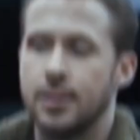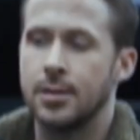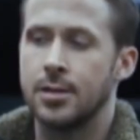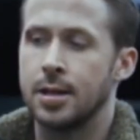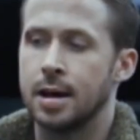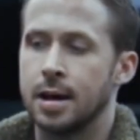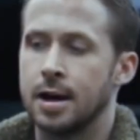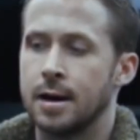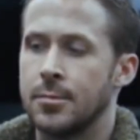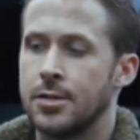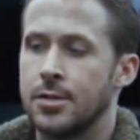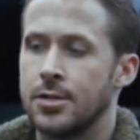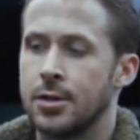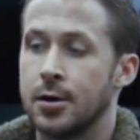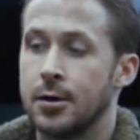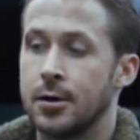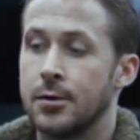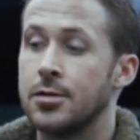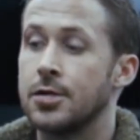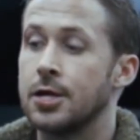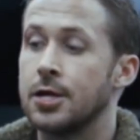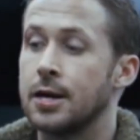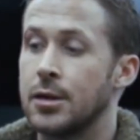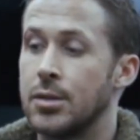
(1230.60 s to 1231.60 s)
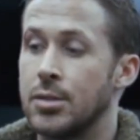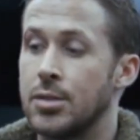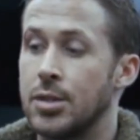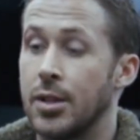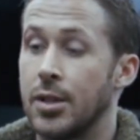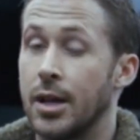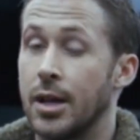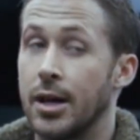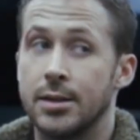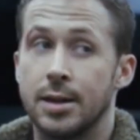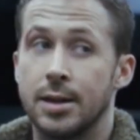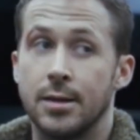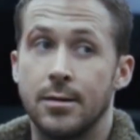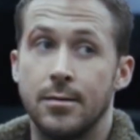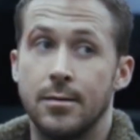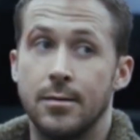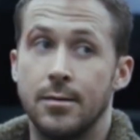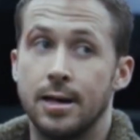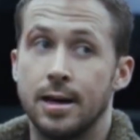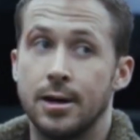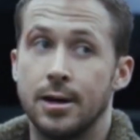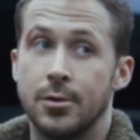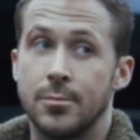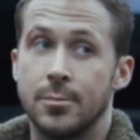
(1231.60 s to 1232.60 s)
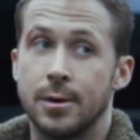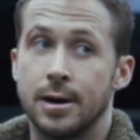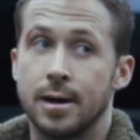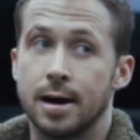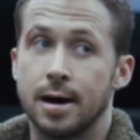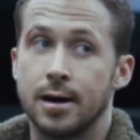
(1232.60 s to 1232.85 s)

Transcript: the time it's all said and done, it'll be